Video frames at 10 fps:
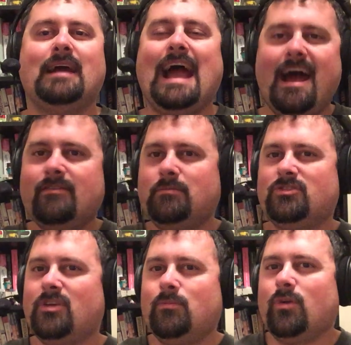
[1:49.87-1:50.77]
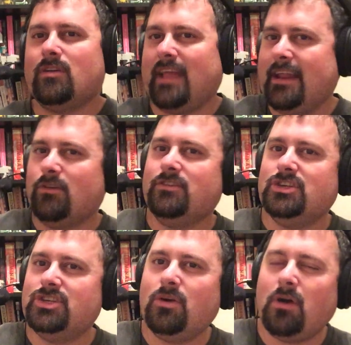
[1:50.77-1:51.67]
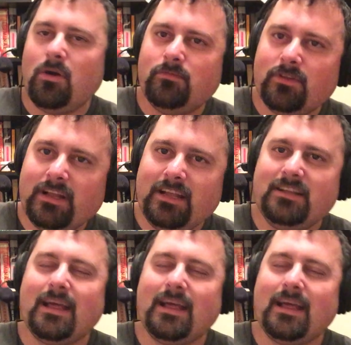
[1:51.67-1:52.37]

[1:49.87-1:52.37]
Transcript: have him somewhere later in the show, hopefully.